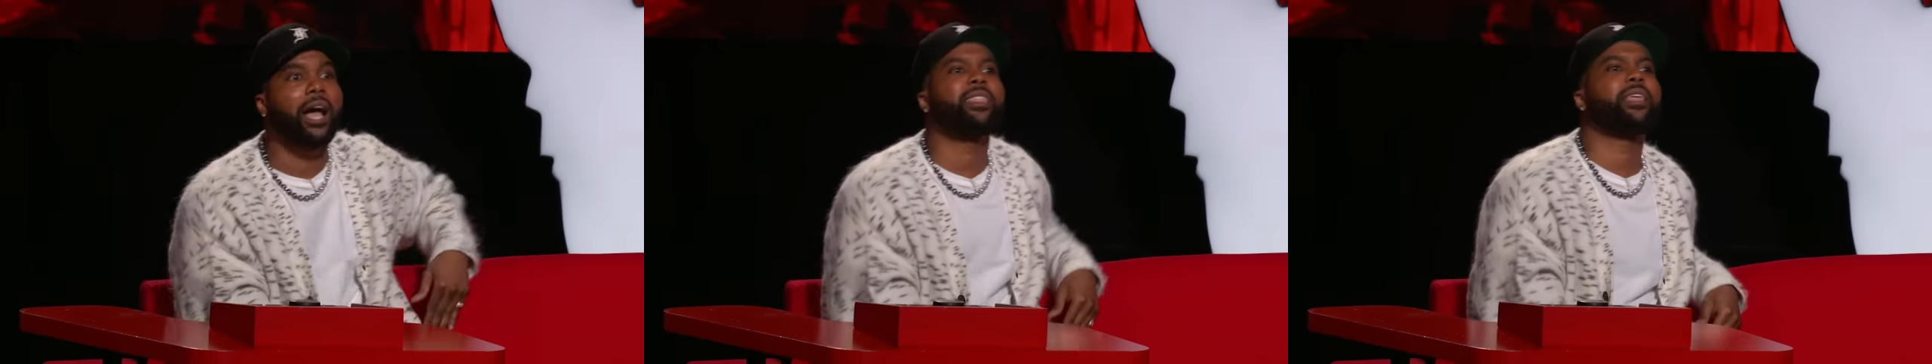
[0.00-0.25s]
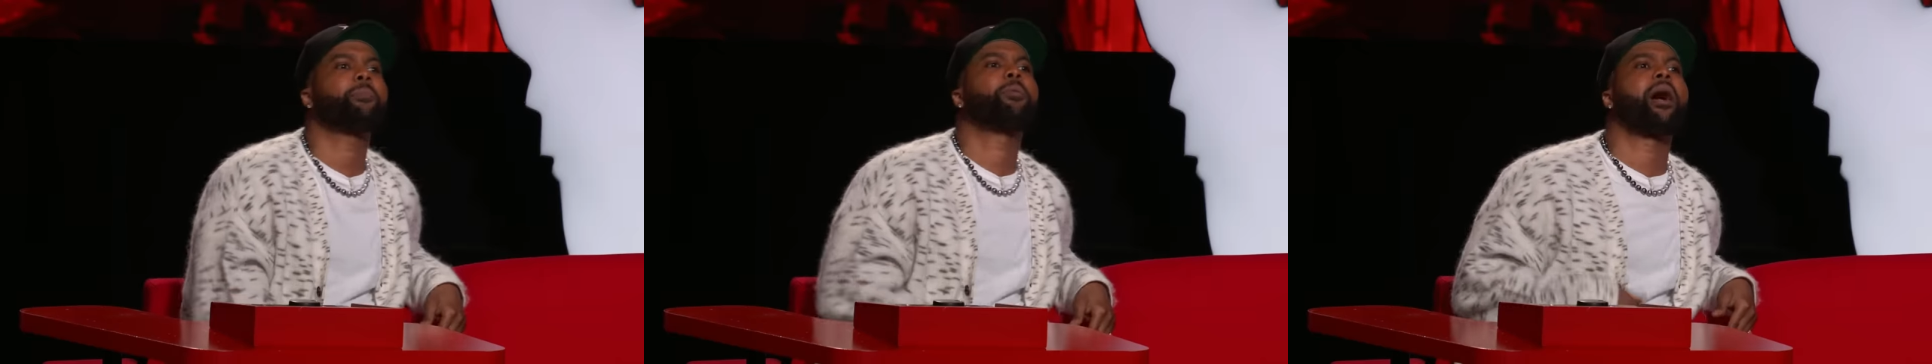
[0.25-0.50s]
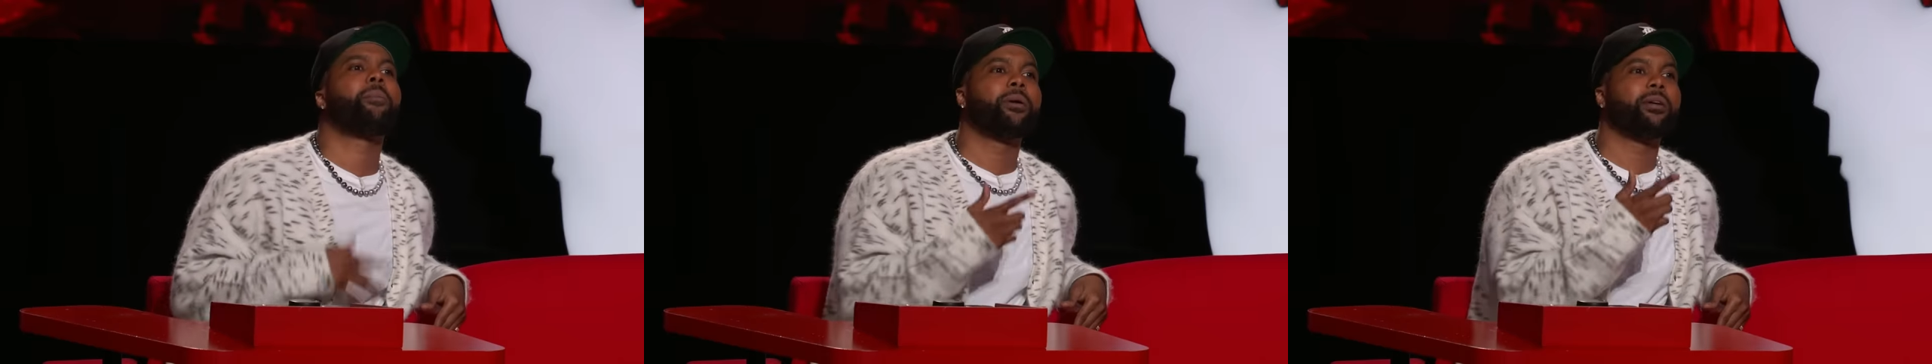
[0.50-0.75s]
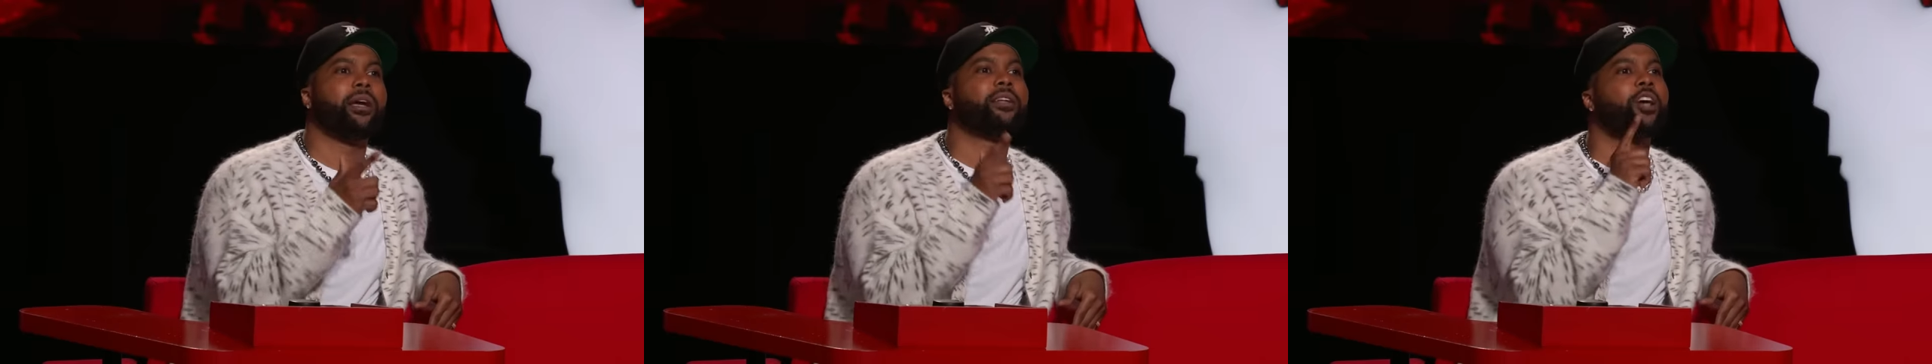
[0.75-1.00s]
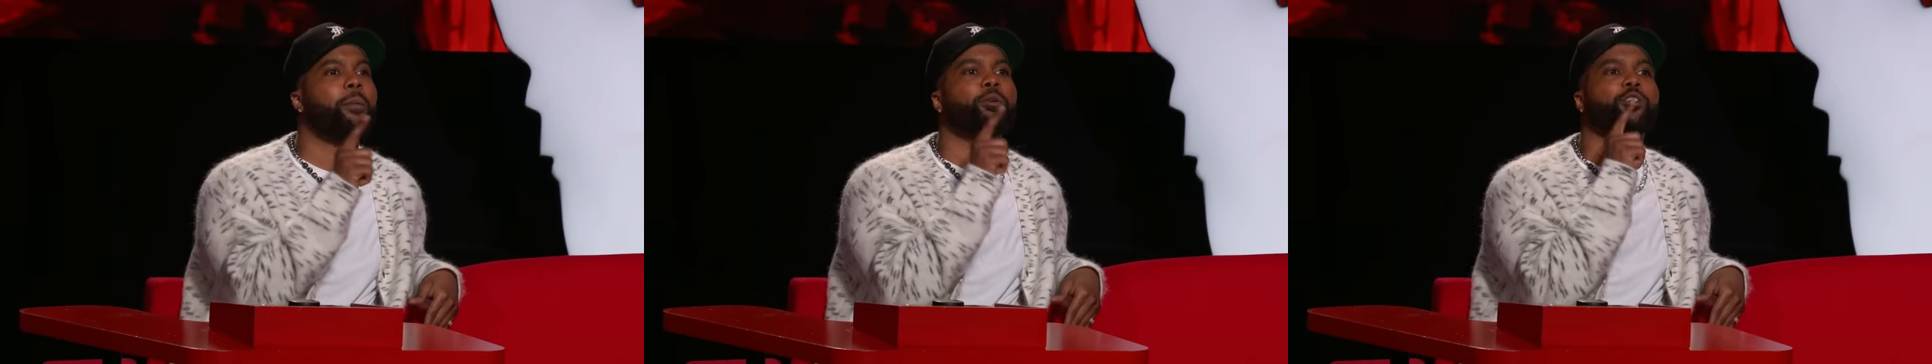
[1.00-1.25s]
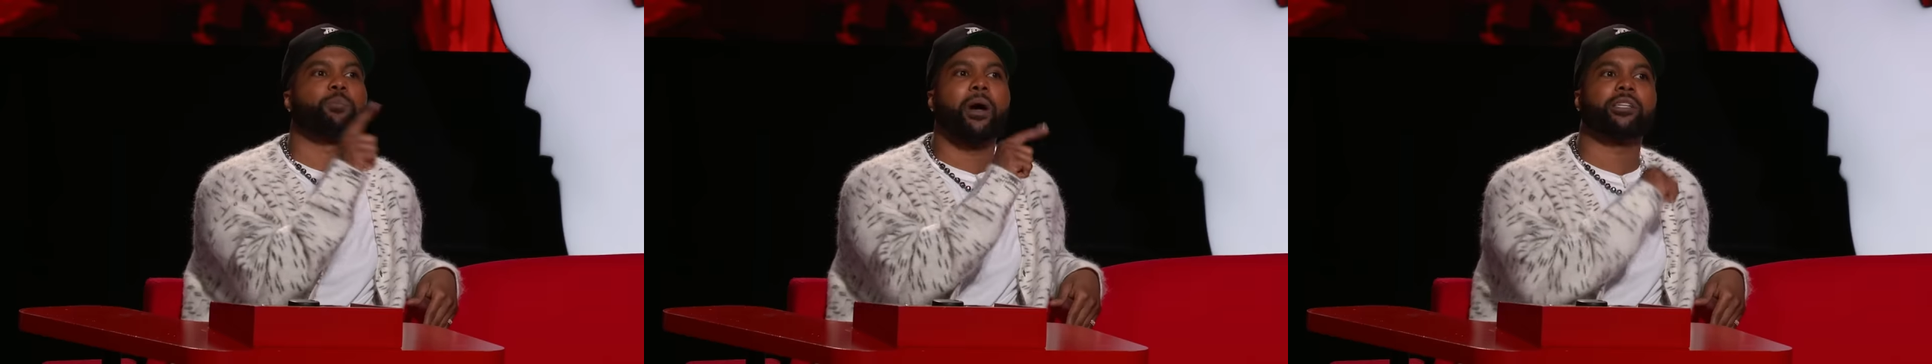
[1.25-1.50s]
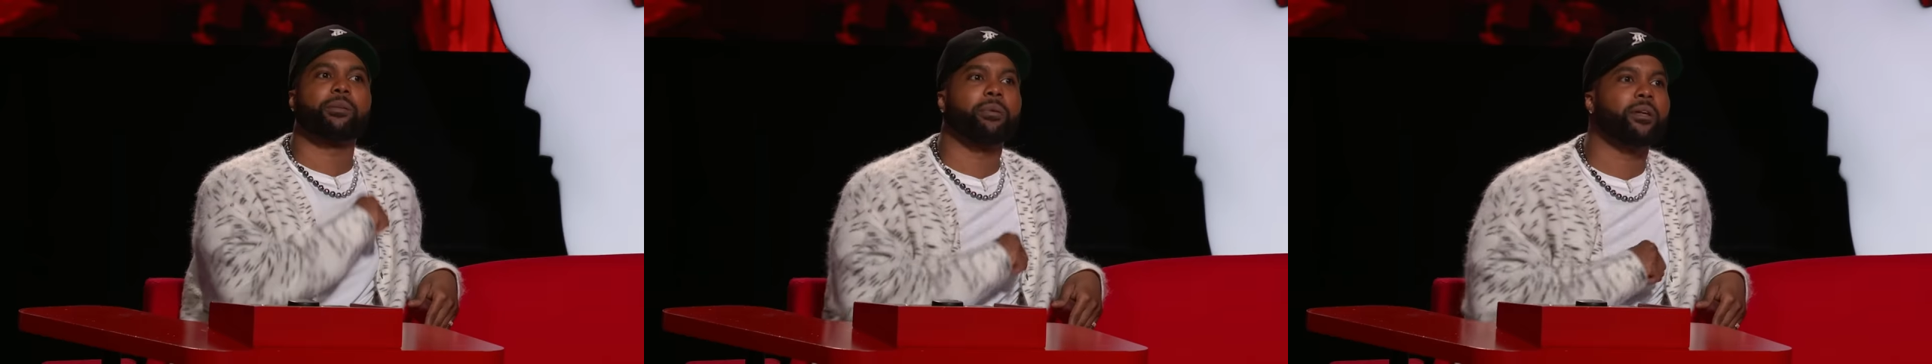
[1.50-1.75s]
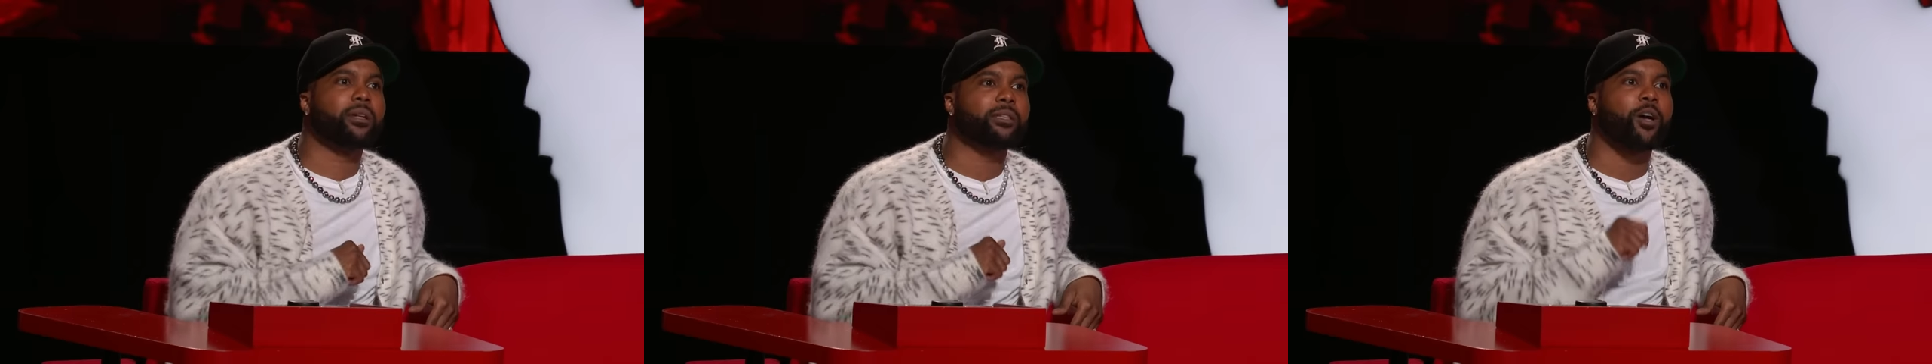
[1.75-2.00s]
I think probably. It taught me
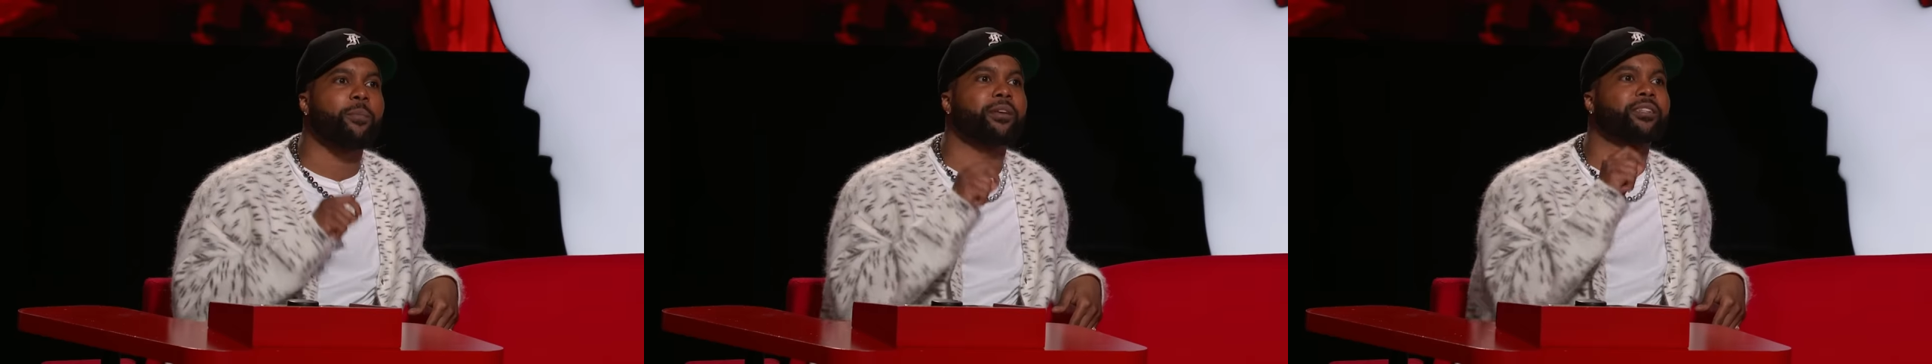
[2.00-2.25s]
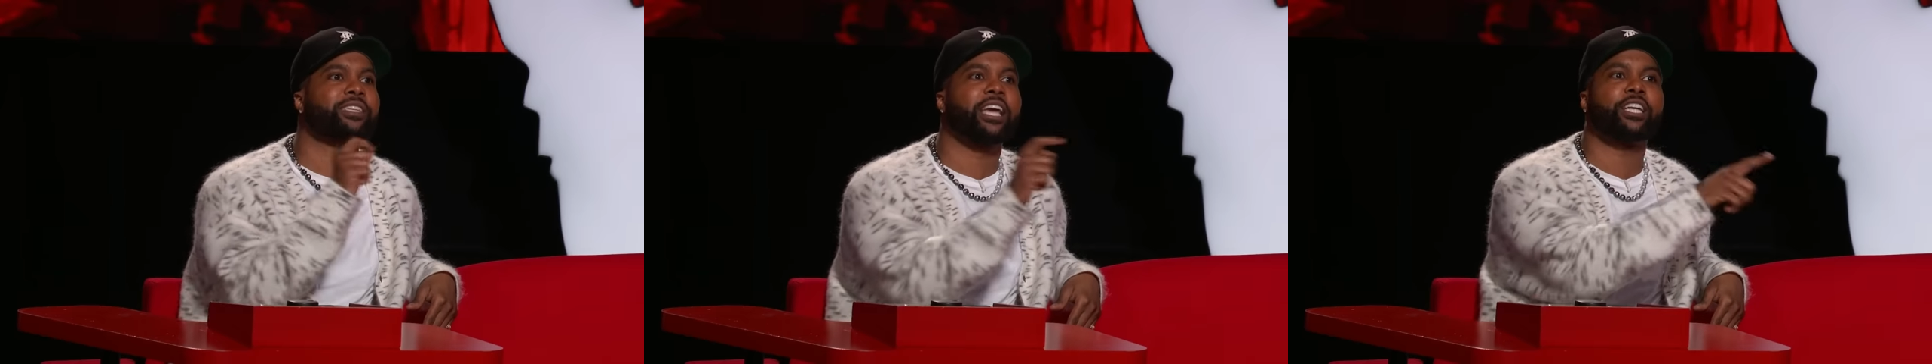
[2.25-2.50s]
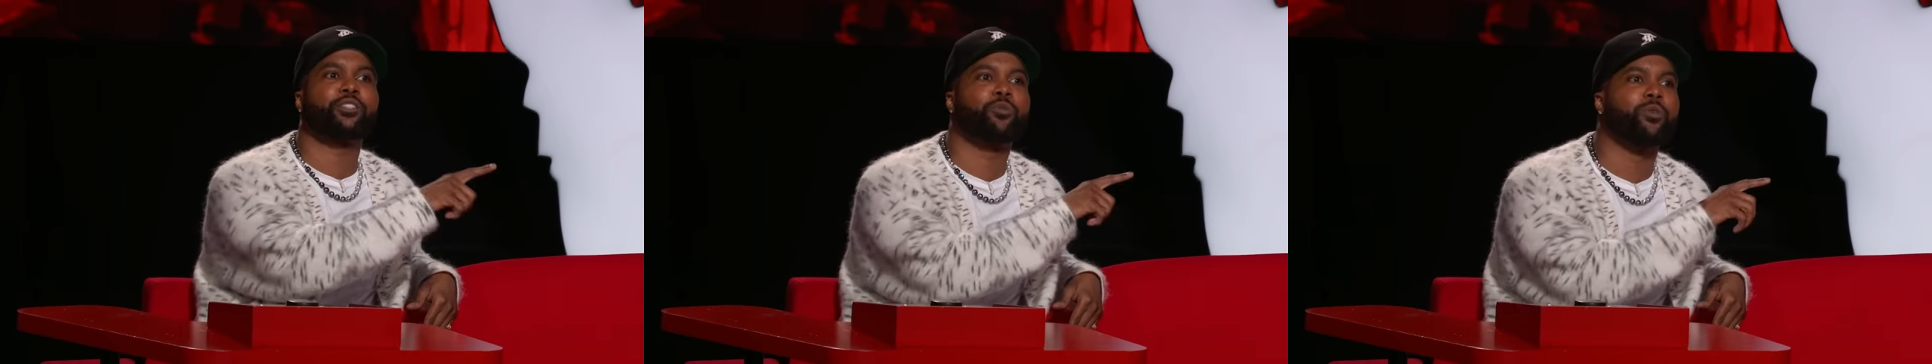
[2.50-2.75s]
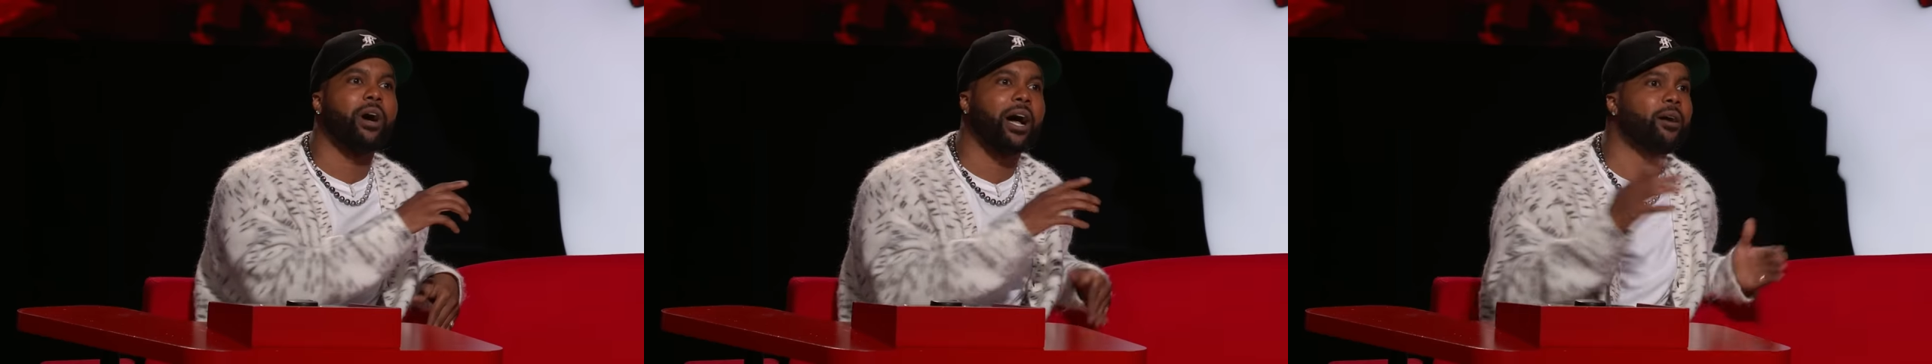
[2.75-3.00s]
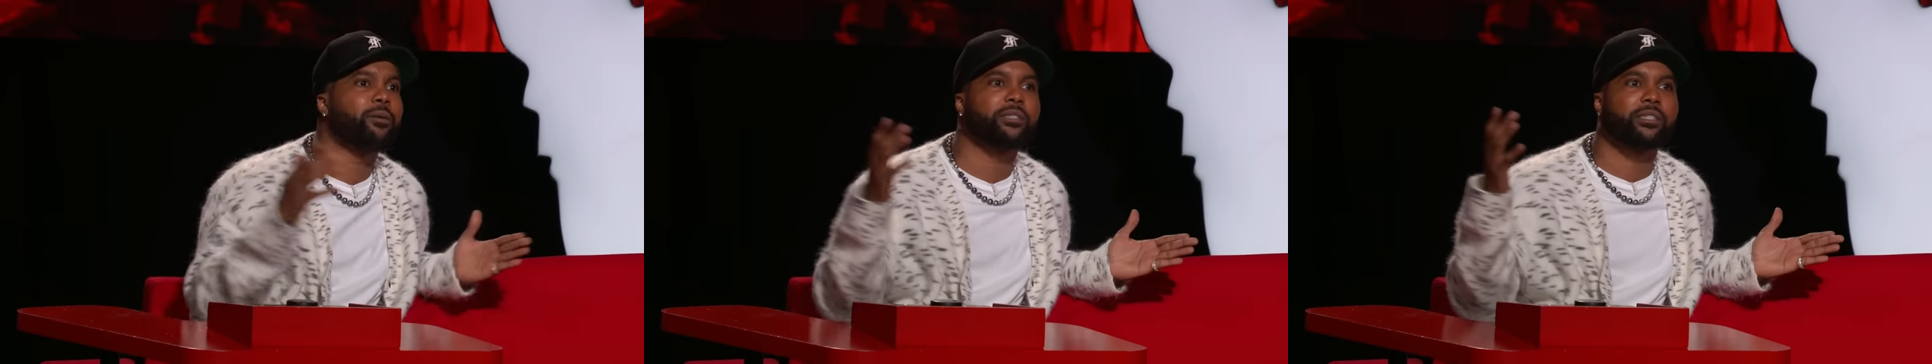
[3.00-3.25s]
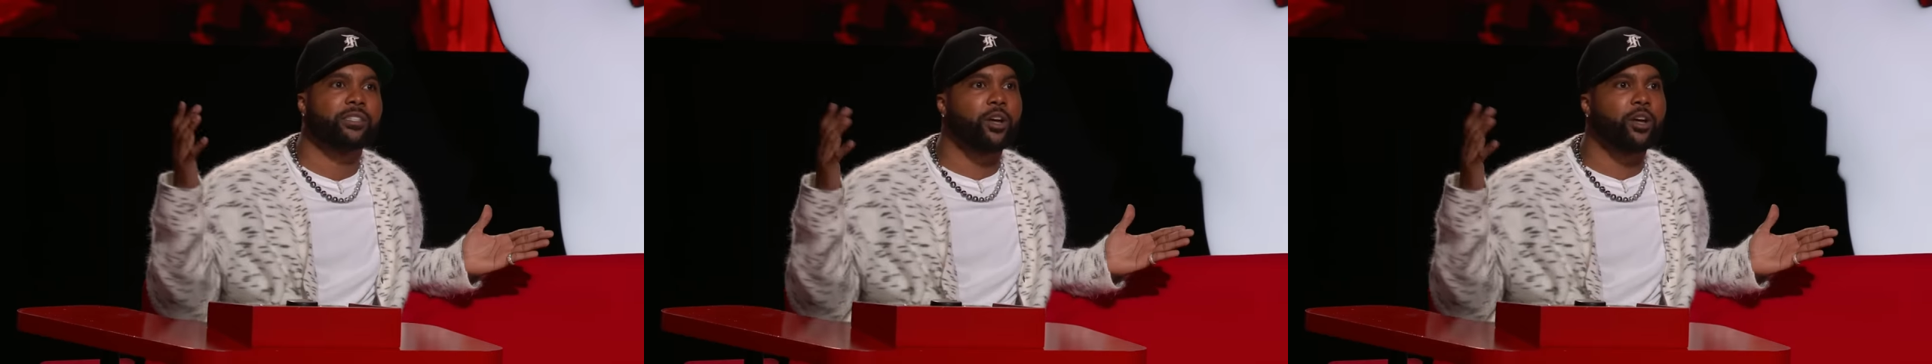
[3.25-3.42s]
responsibility, it taught me okay. a schedule. I was, yeah.